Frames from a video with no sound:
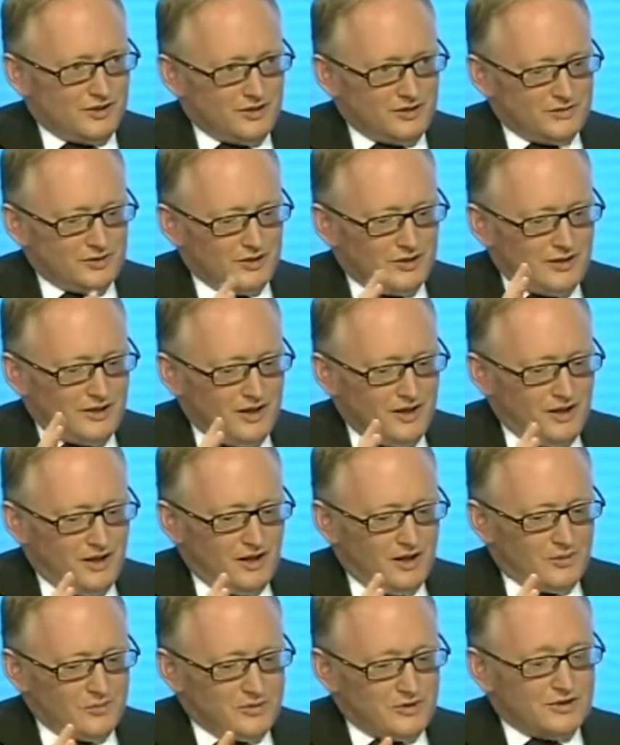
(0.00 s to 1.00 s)
And over
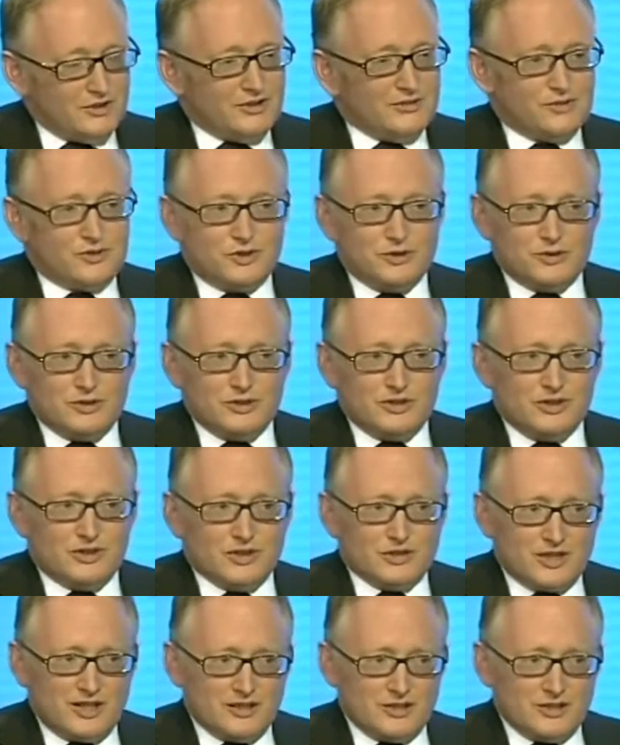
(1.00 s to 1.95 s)
a period of 2 years,